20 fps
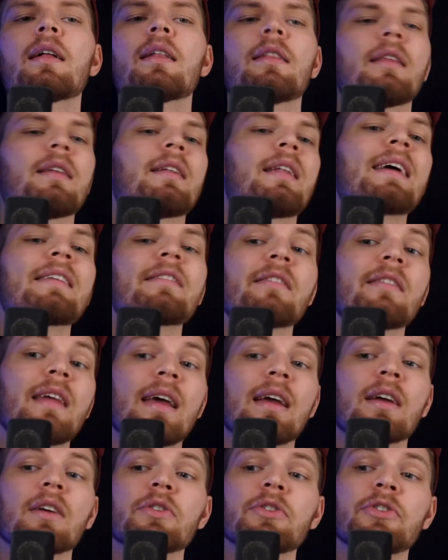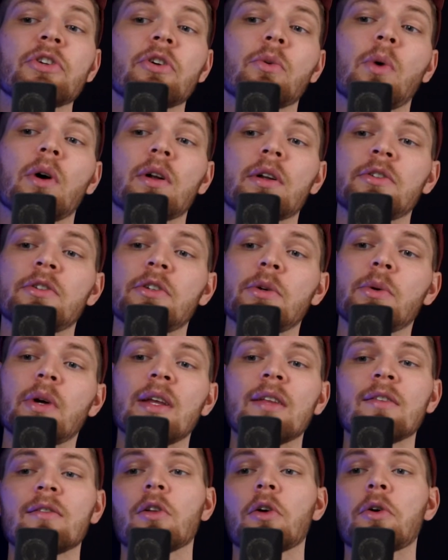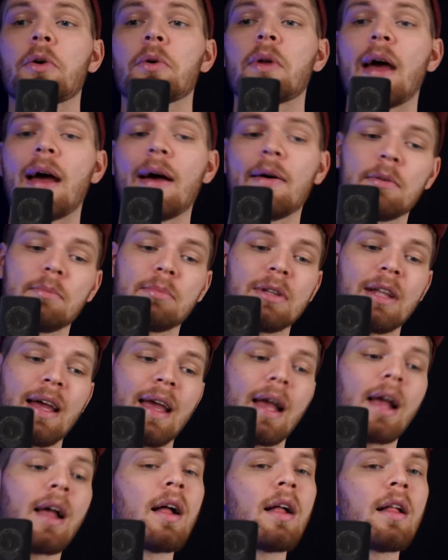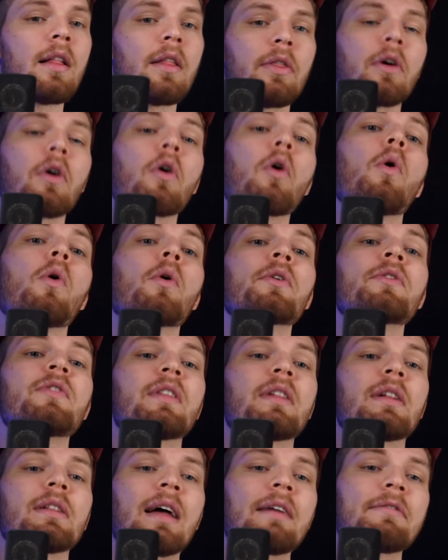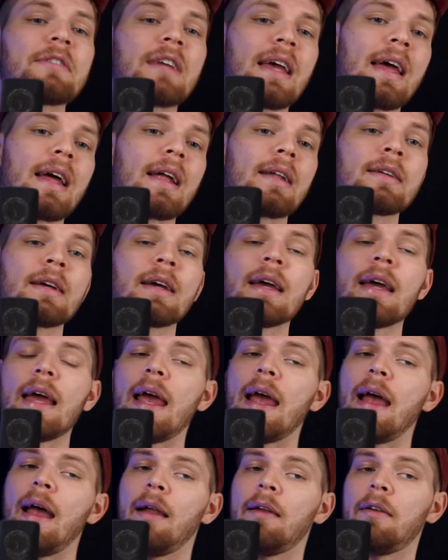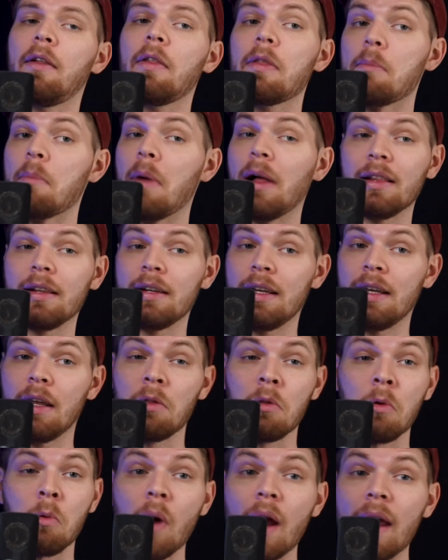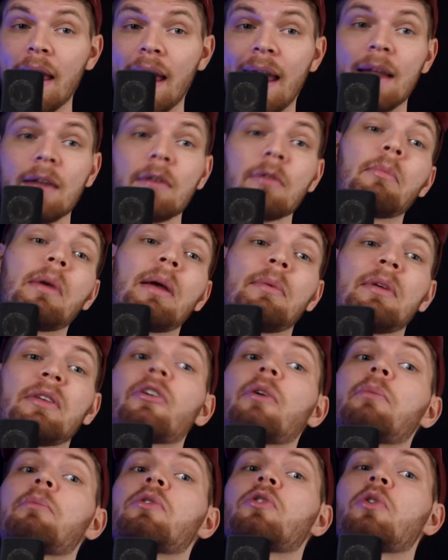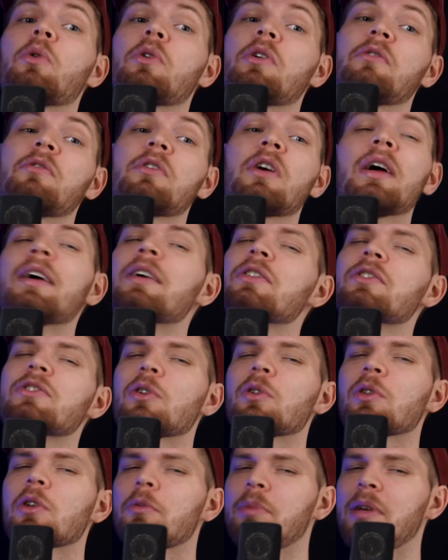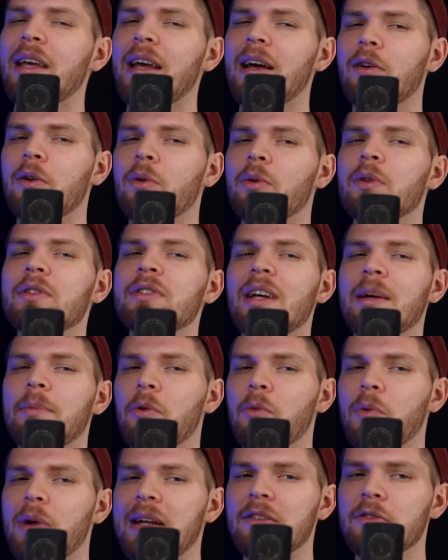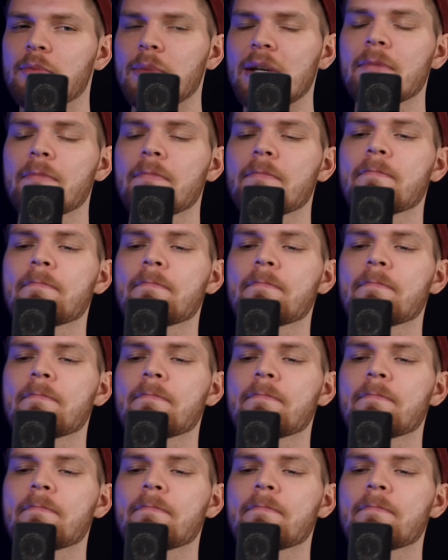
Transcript: The next thing she'll want to do is learn how to play the chords in the left hand and the melody in the right hand, maybe some sort of solo piano type arrangement.